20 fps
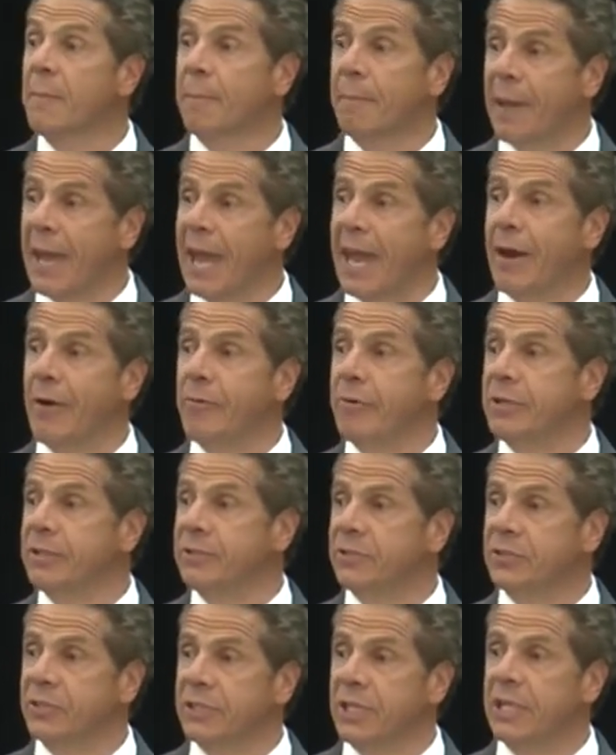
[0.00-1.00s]

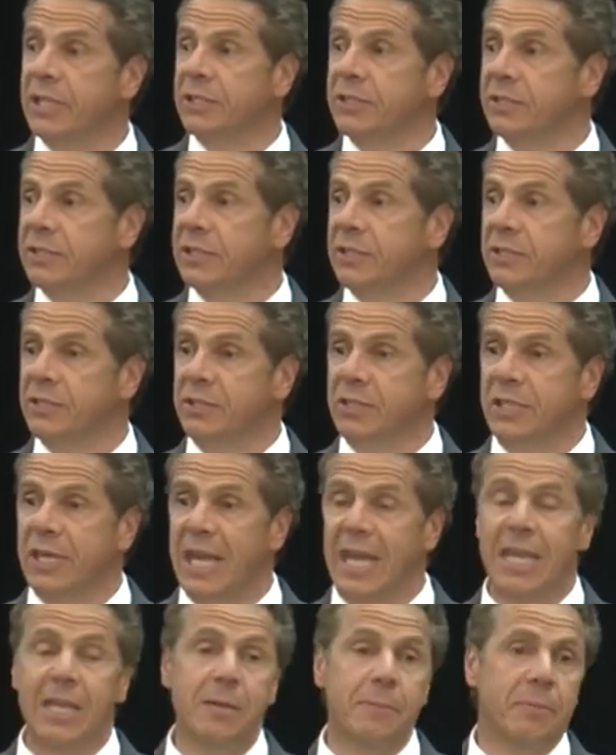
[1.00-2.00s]
parents, citizens,
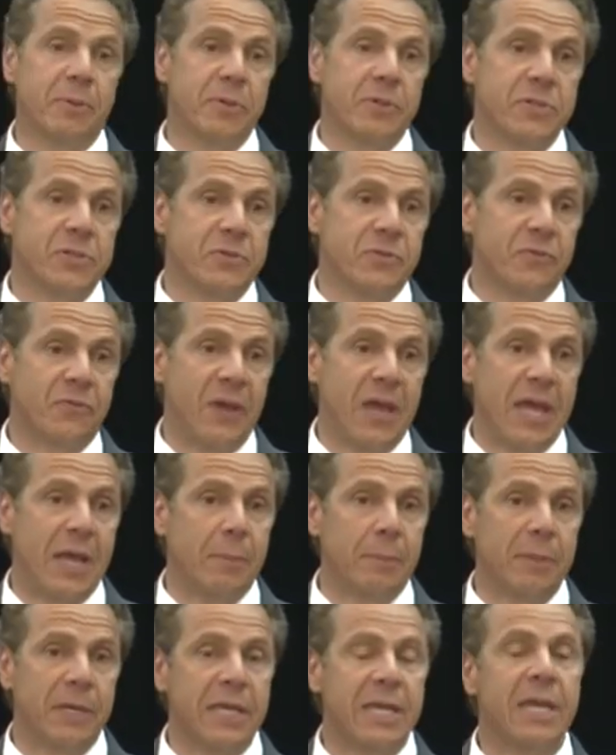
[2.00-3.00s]
neighbors,
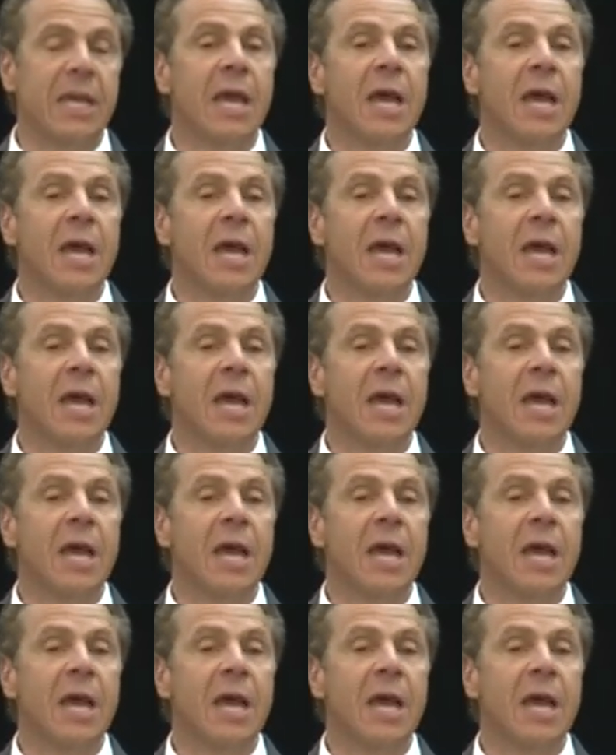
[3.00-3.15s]
family.